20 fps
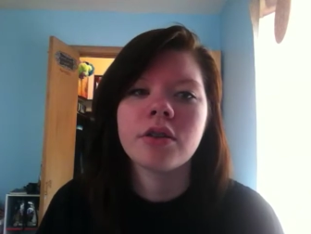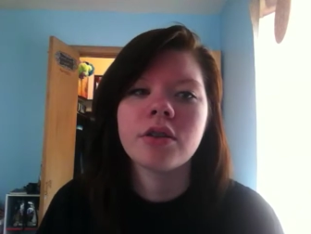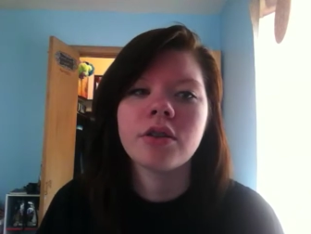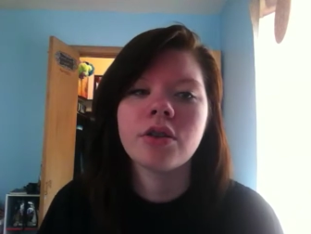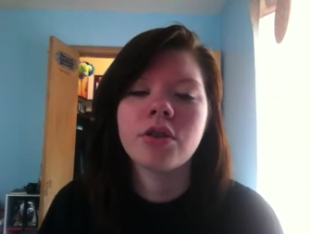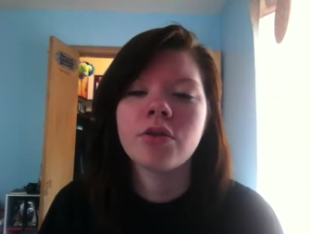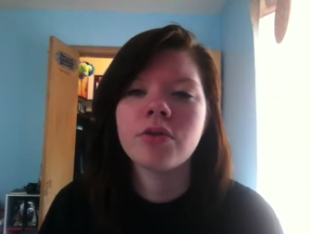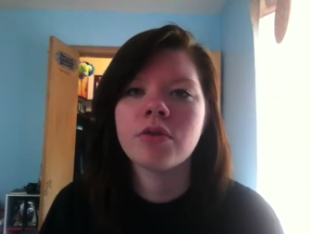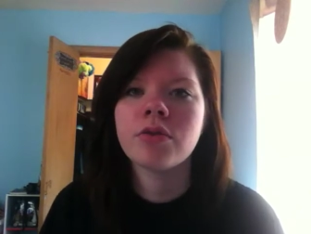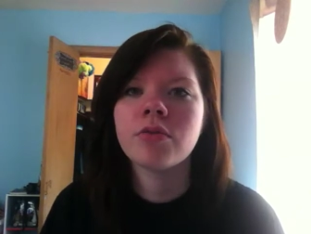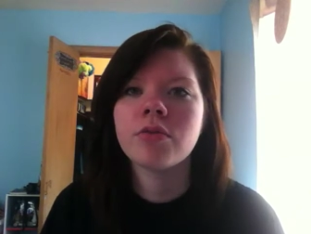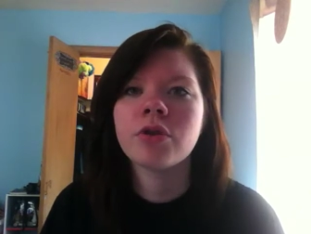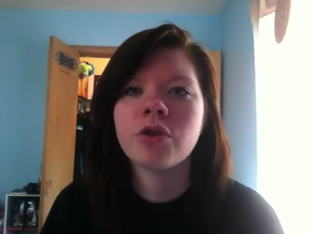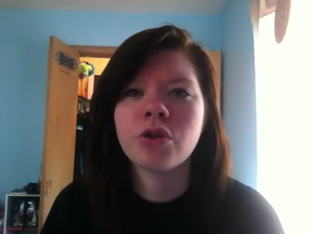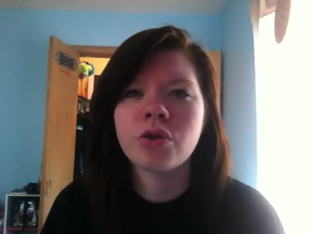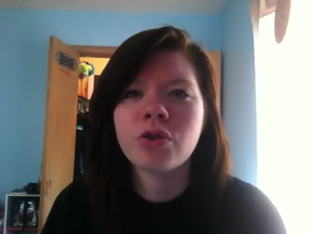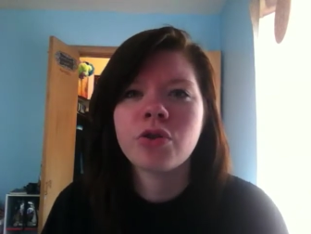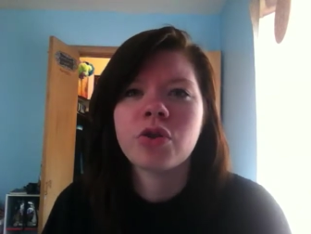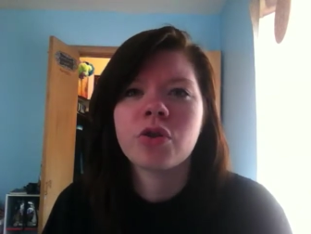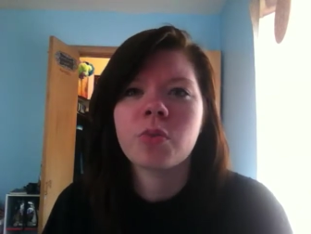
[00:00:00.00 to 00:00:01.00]
You
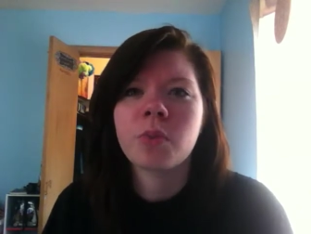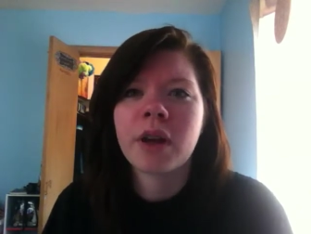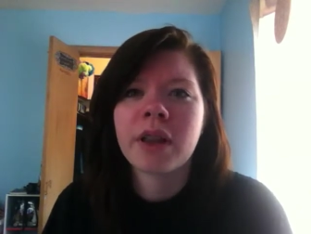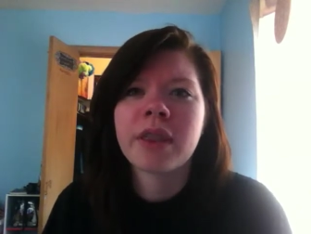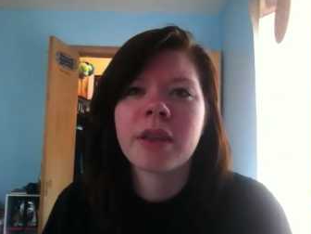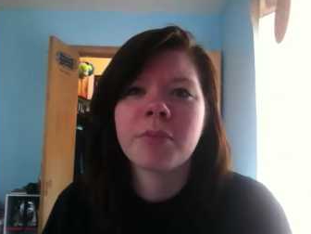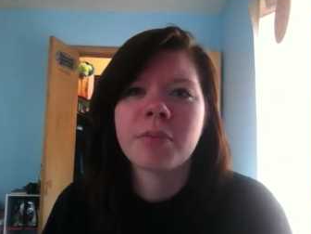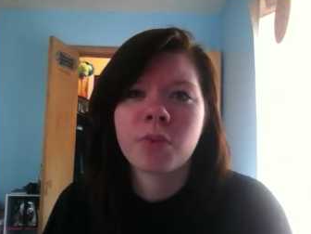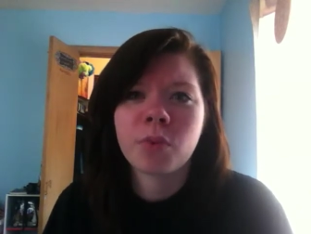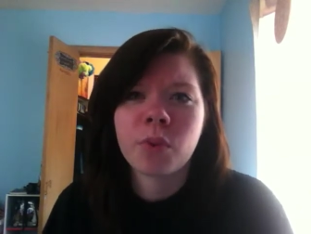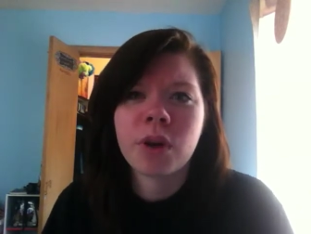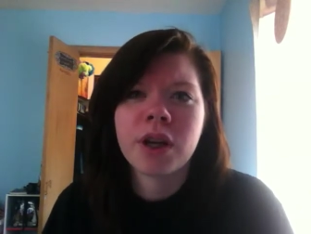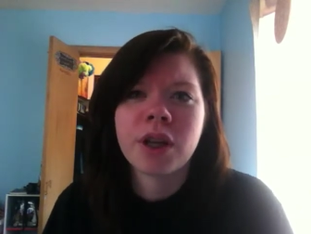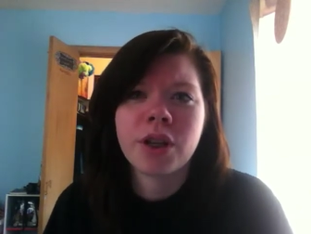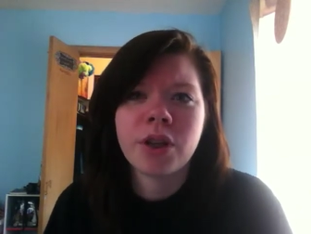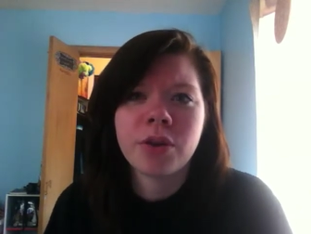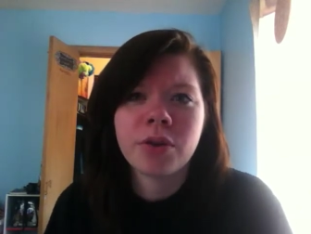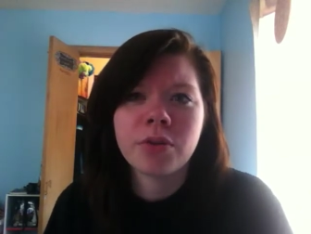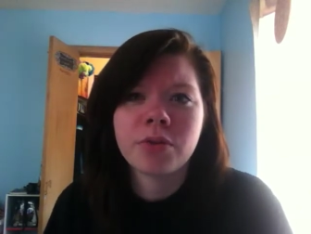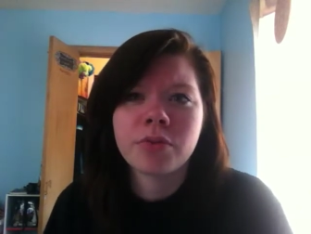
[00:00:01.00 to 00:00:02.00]
just want them to want
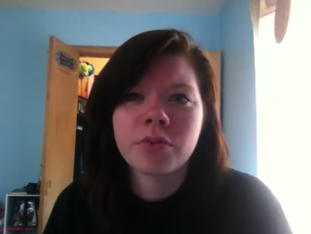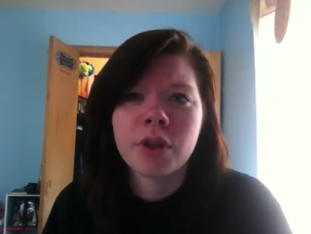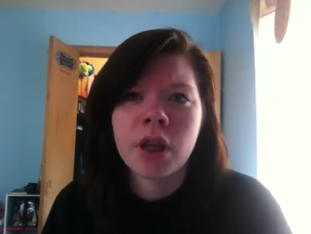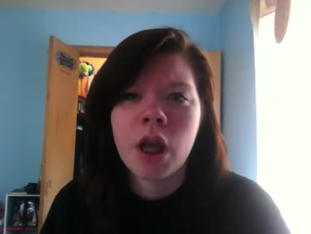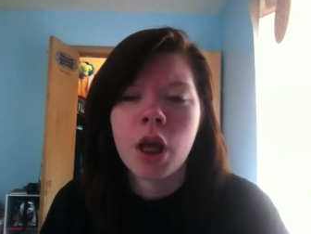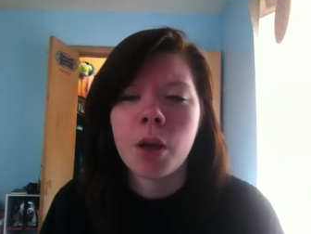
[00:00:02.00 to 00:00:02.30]
you.